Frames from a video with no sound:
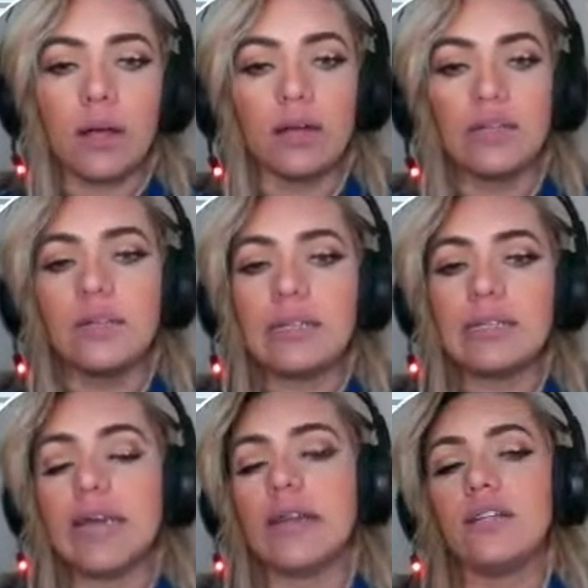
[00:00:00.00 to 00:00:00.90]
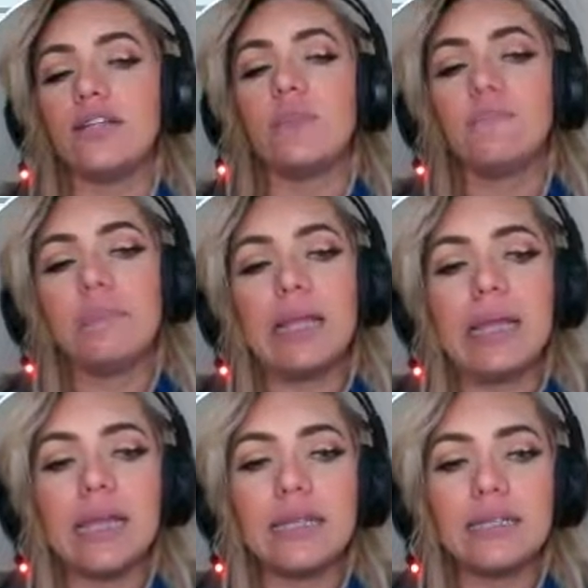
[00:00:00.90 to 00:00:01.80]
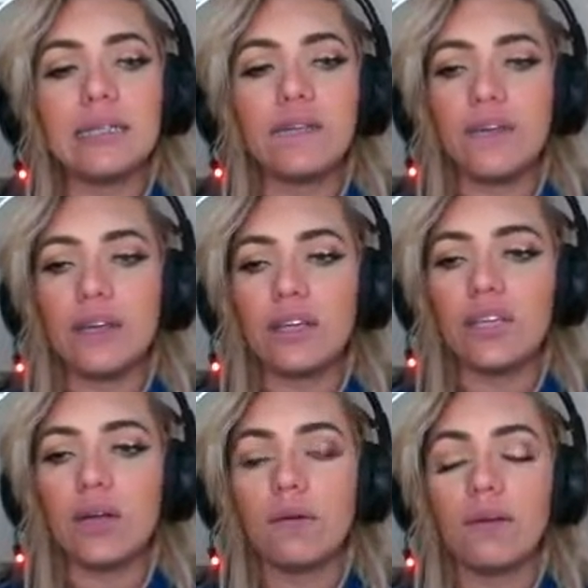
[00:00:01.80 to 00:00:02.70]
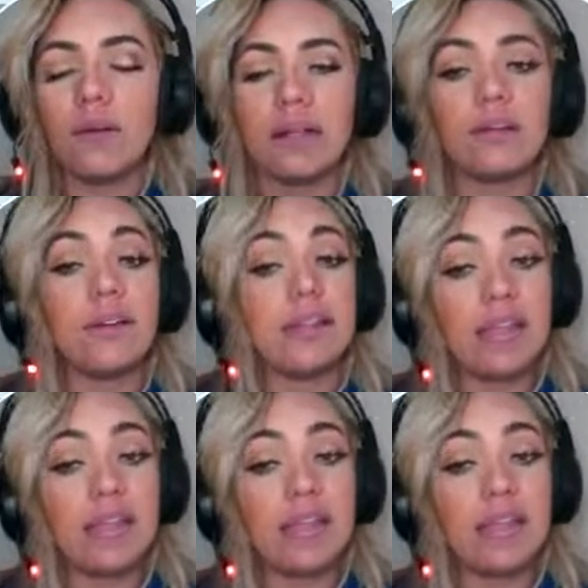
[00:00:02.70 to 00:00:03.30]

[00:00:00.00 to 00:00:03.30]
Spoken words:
a tool designed to please the fictional character